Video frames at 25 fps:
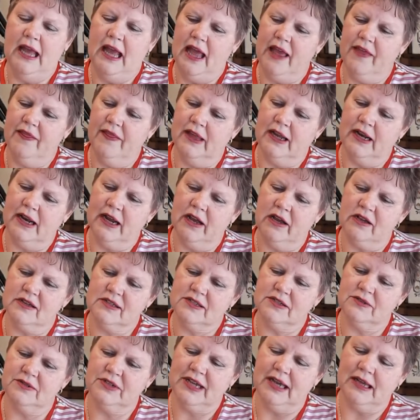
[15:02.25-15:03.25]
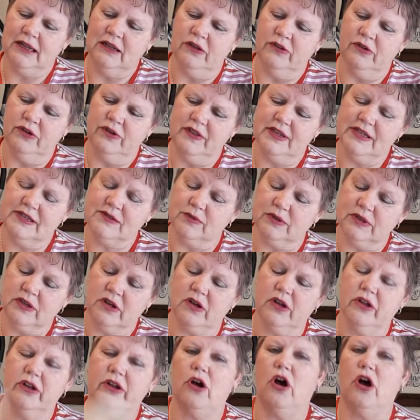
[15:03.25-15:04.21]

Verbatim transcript: And then I also downloaded this one called